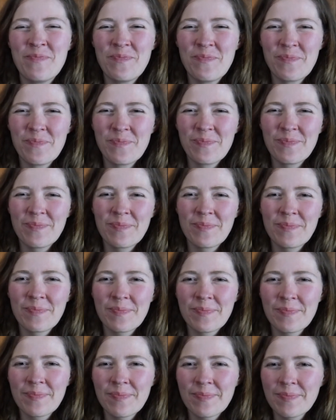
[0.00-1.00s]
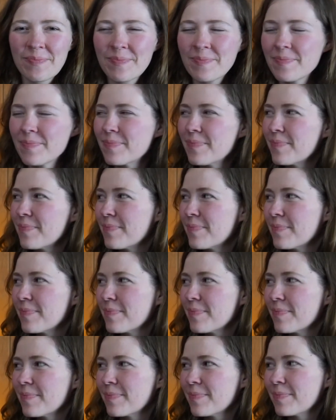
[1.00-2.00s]

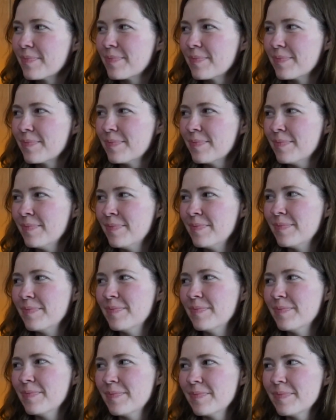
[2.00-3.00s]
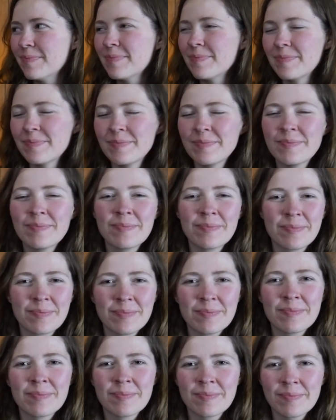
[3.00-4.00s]

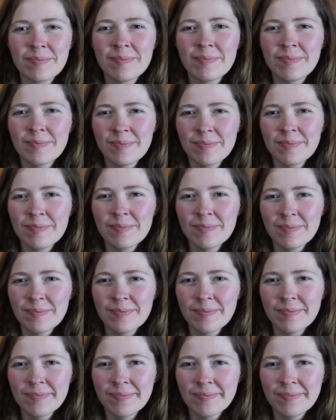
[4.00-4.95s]
[no speech]